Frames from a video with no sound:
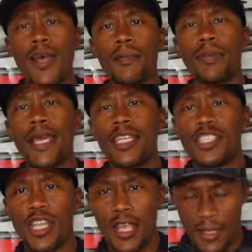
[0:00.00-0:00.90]
about a bladed
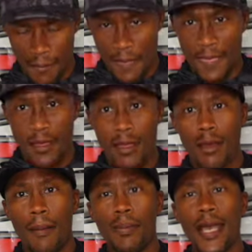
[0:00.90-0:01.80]
jig.
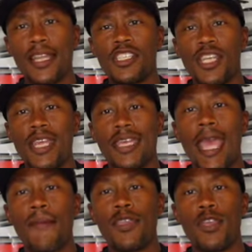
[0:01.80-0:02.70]
A bladed jig
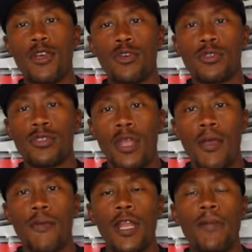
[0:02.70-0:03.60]
can be used
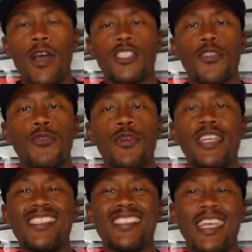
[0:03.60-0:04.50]
pretty much
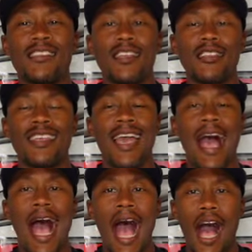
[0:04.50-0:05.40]
three seasons
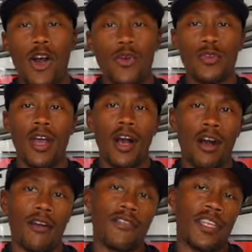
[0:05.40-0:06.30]
out
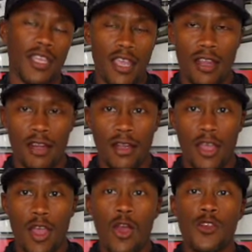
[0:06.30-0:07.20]
of the year.
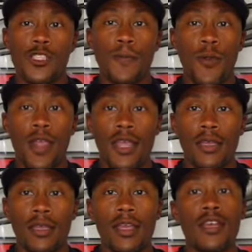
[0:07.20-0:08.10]

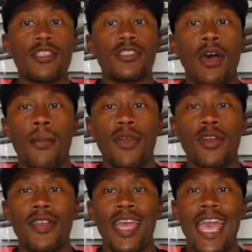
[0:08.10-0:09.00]
Spring,
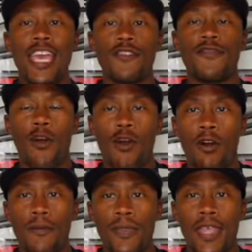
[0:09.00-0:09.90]
summer, and fall.